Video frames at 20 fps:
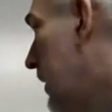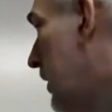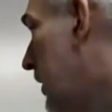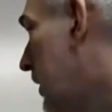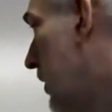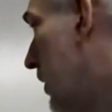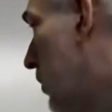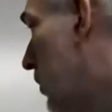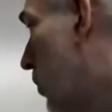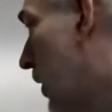
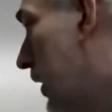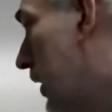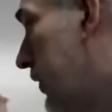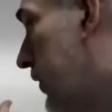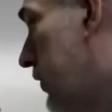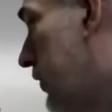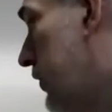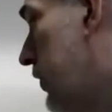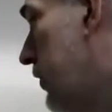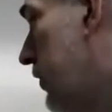1
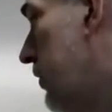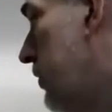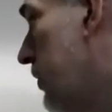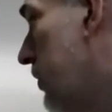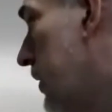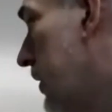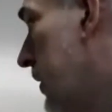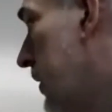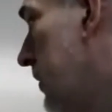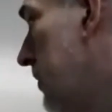to 2,
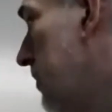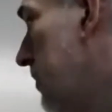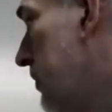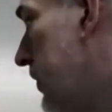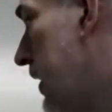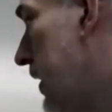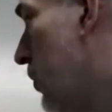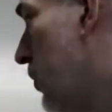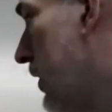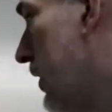
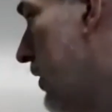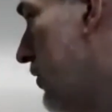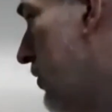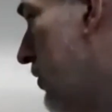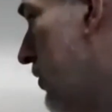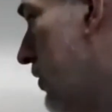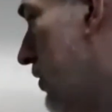they wanted you to